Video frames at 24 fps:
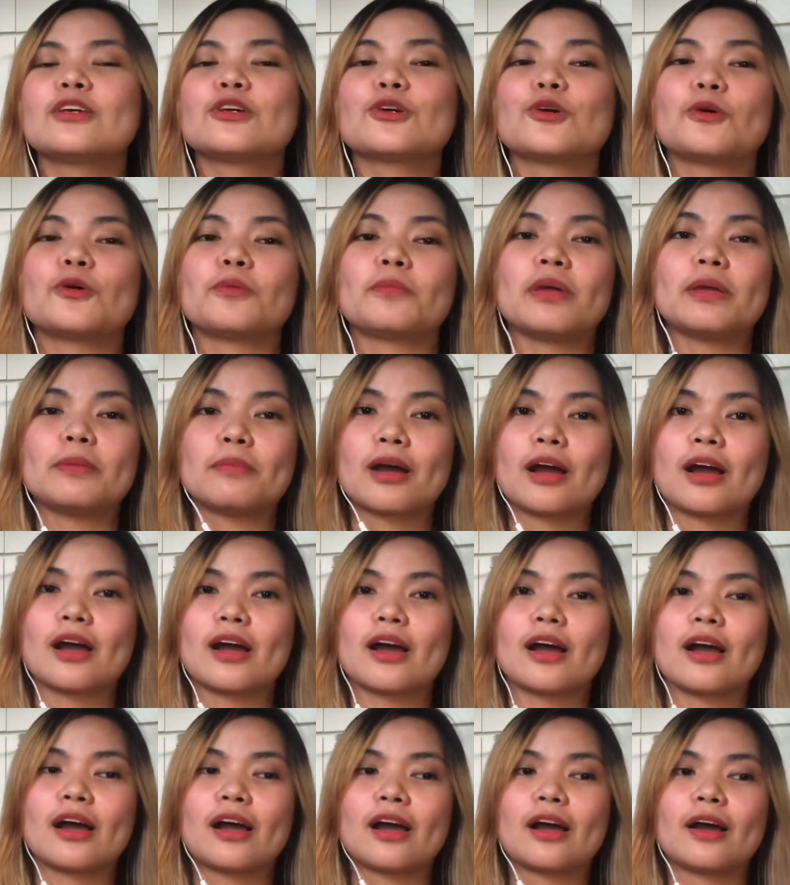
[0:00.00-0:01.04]
Kung may
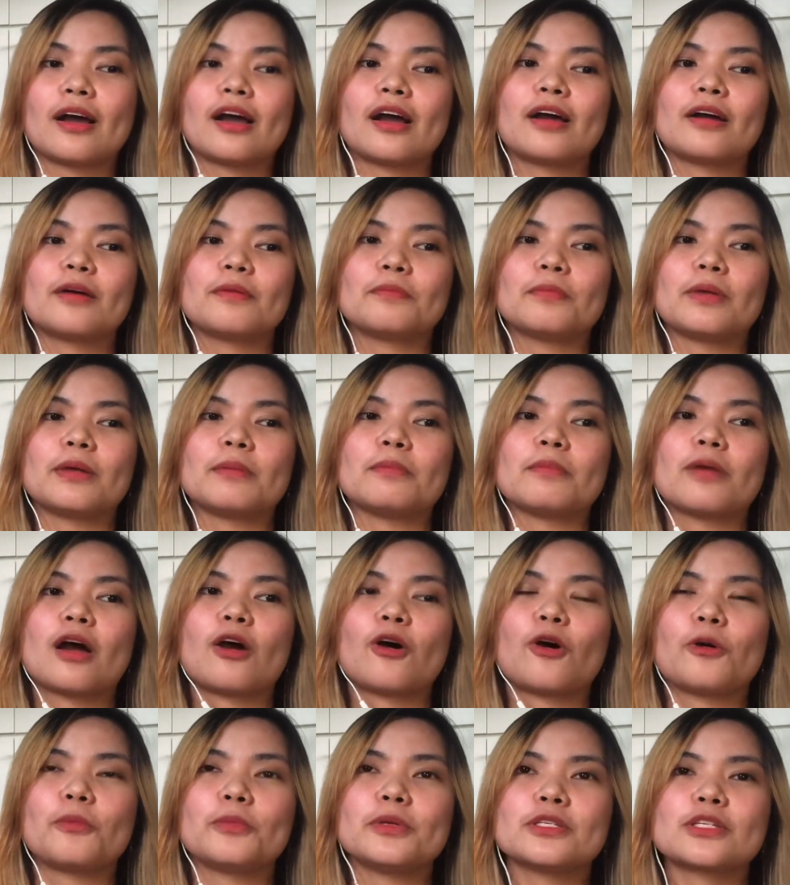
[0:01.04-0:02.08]
mga
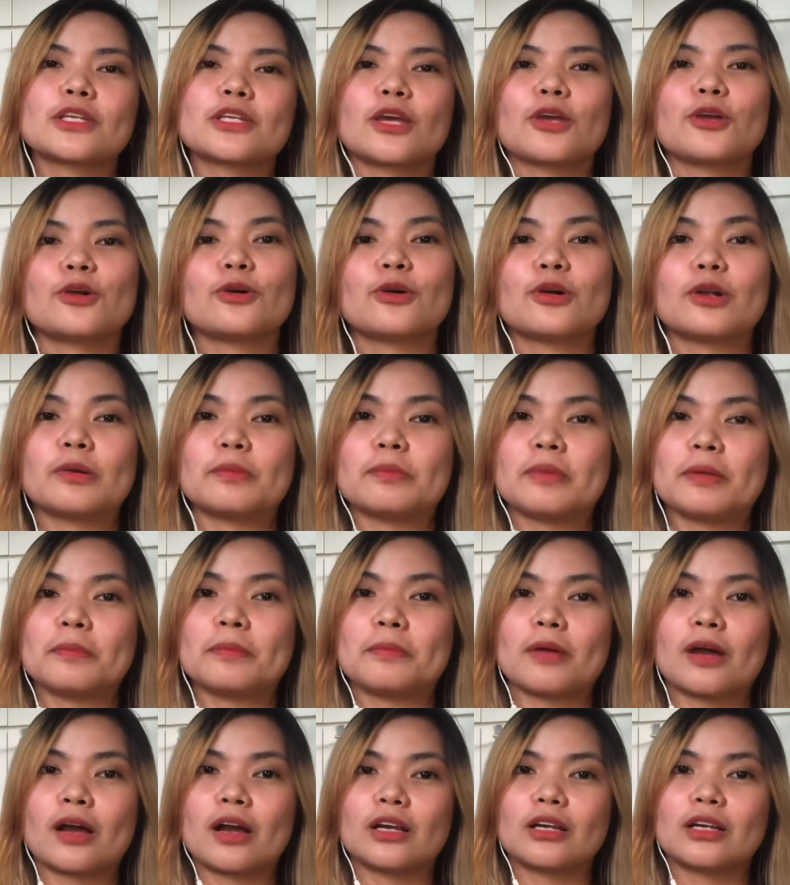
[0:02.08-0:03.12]
comments kayo or may
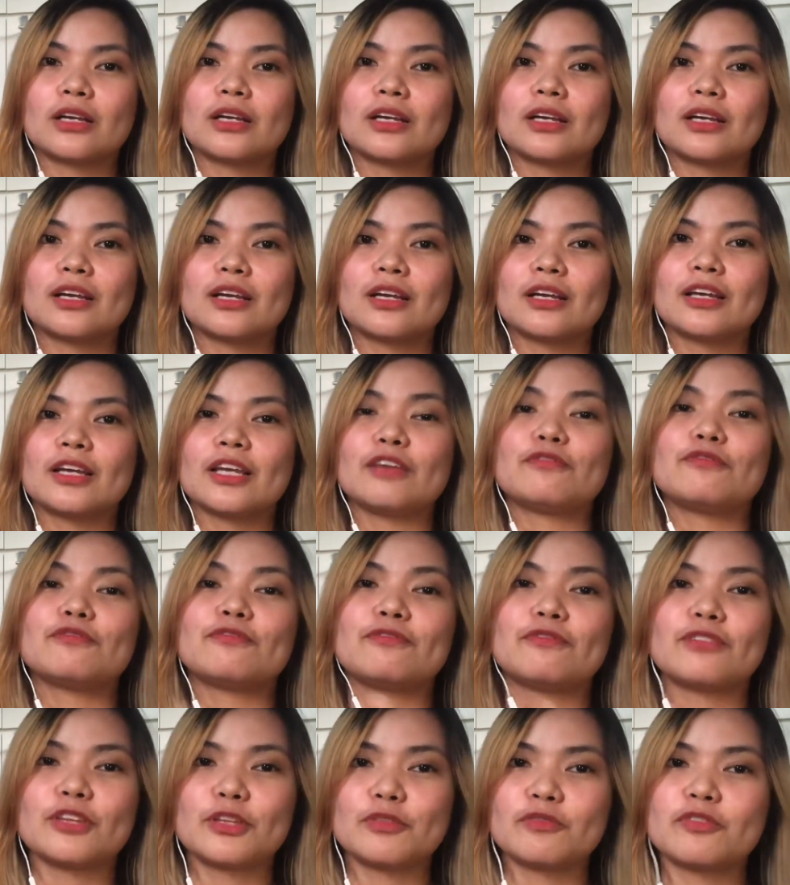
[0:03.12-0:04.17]
mga,
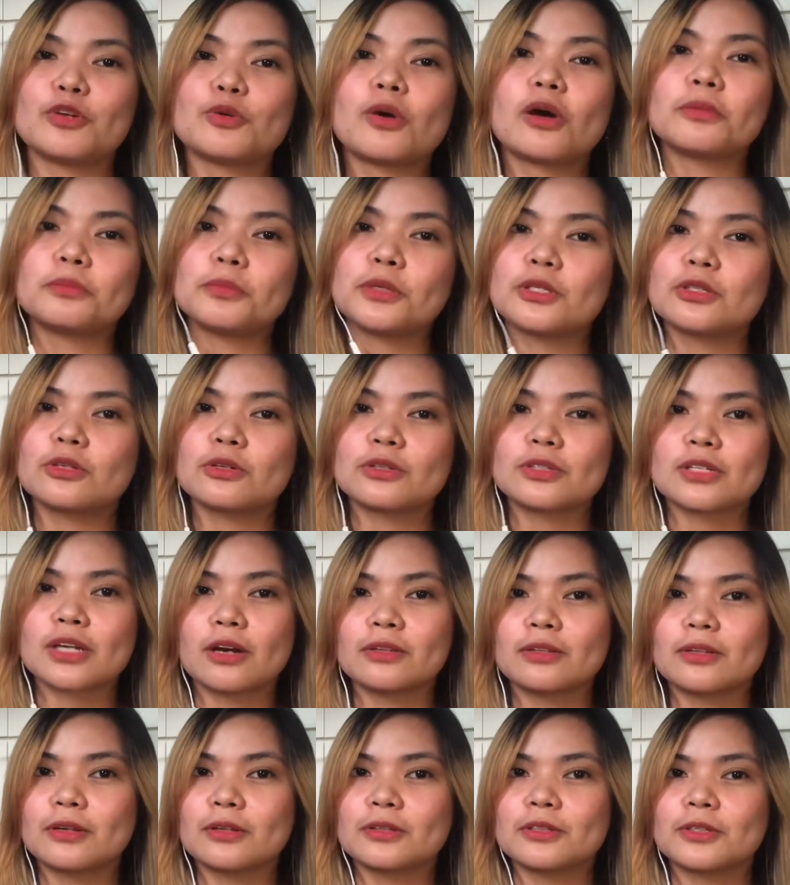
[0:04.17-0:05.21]
if you want me to
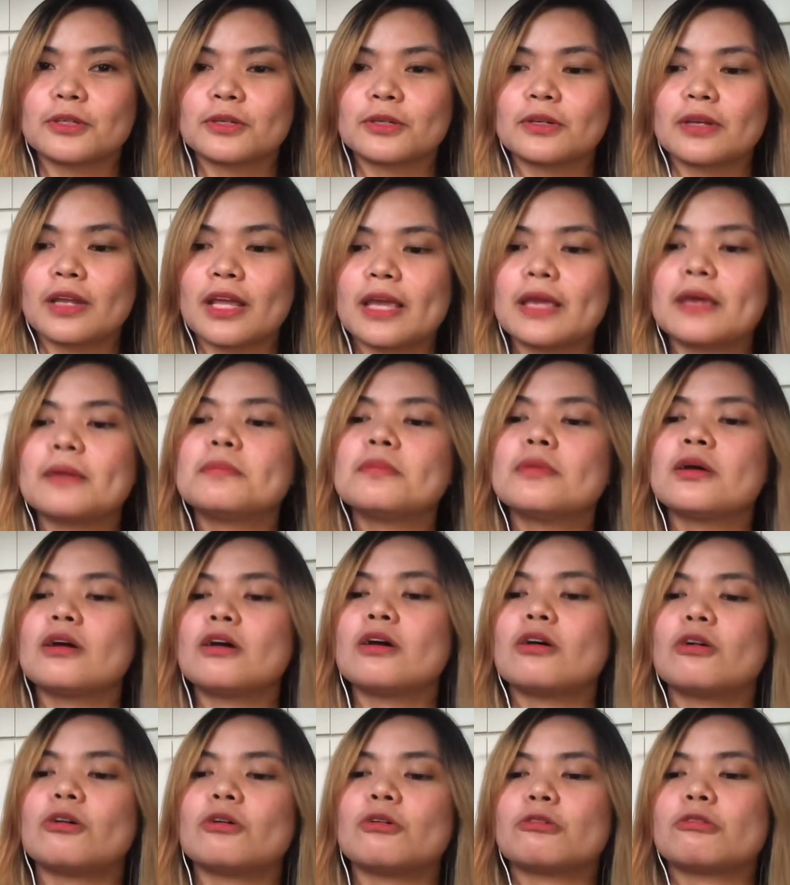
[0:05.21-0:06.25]
shout out your name
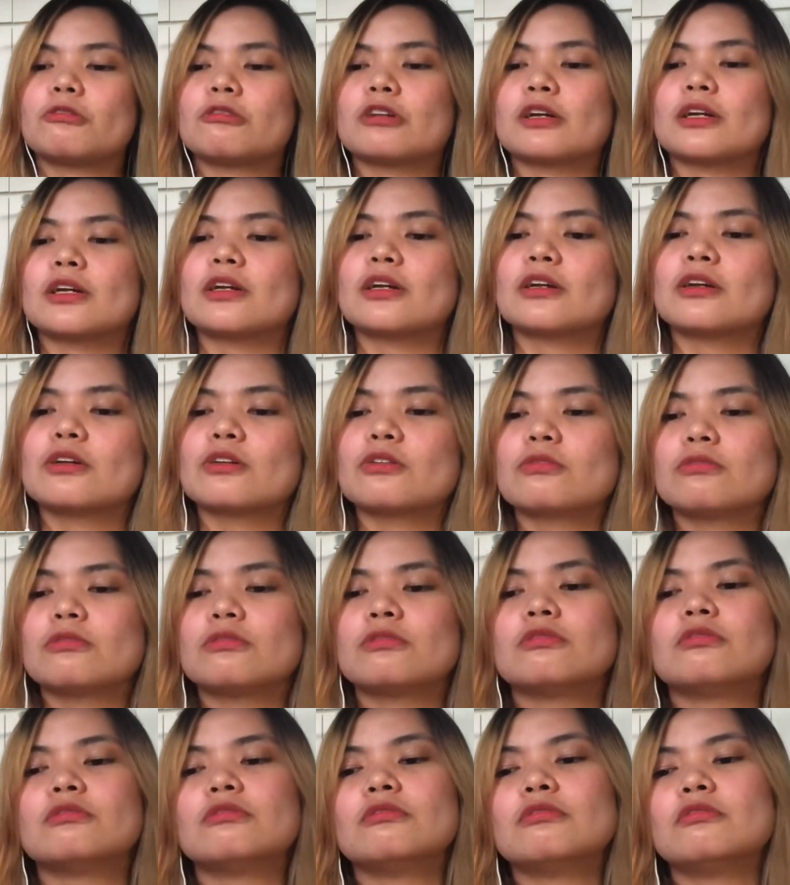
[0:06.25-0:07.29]
or
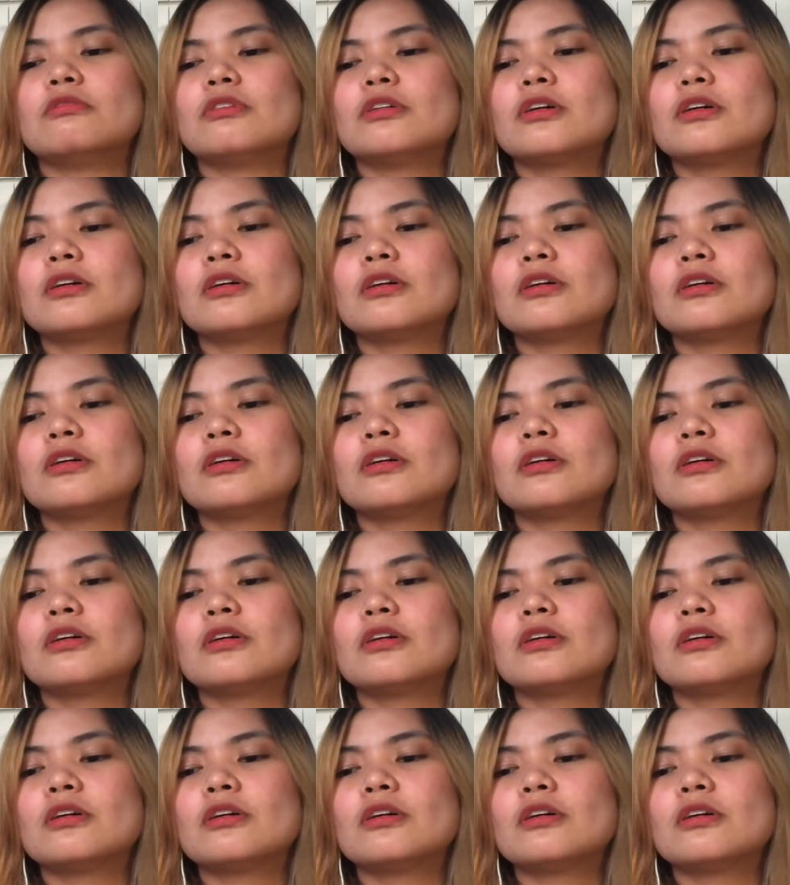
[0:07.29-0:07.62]
kung